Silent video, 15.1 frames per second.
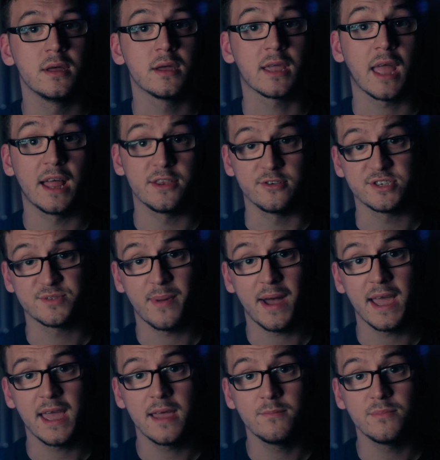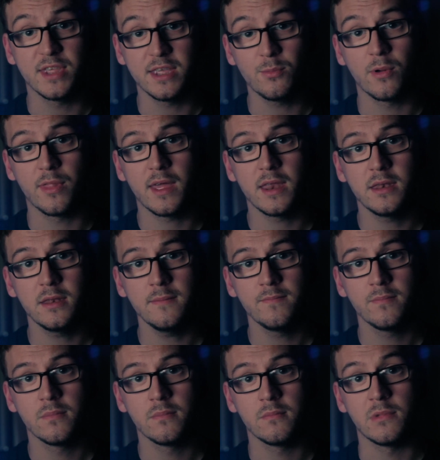Can you spy him deep within?
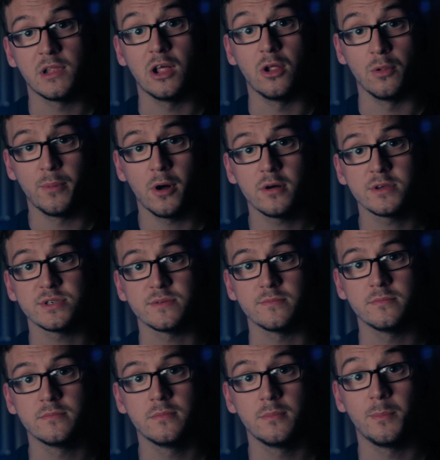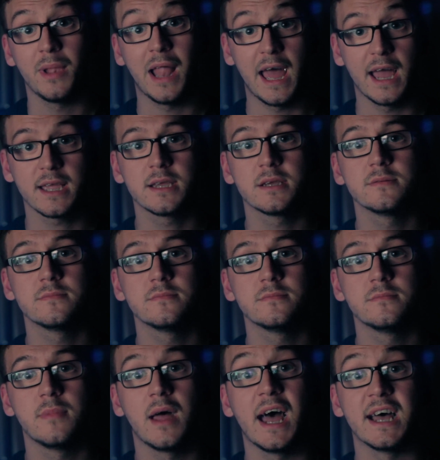Little Possum, black
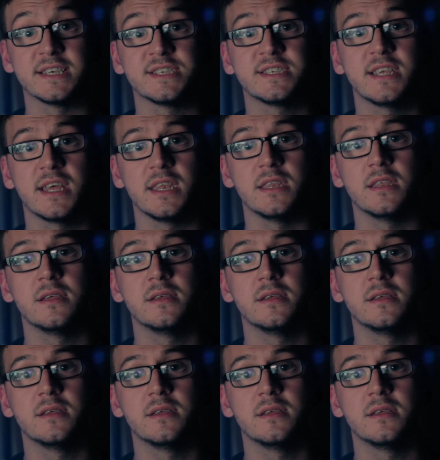as sin.